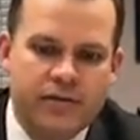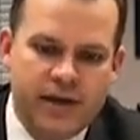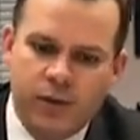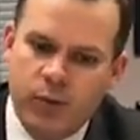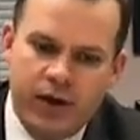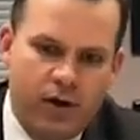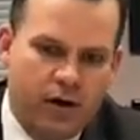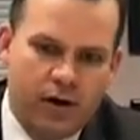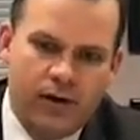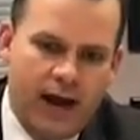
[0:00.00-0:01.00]
think we
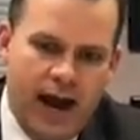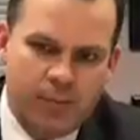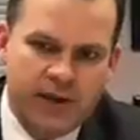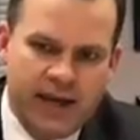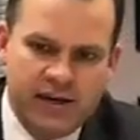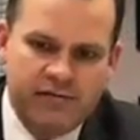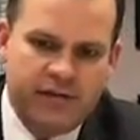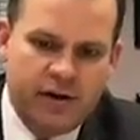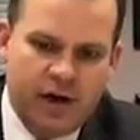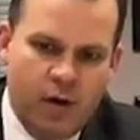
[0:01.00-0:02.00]
are obligated to
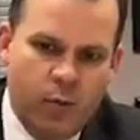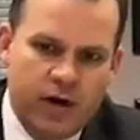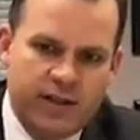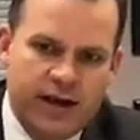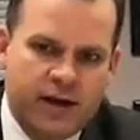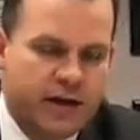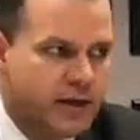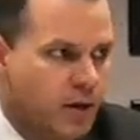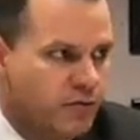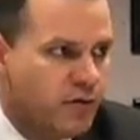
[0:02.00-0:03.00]
figure out, where did that gun
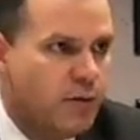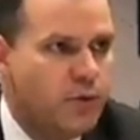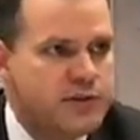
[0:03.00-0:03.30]
come from?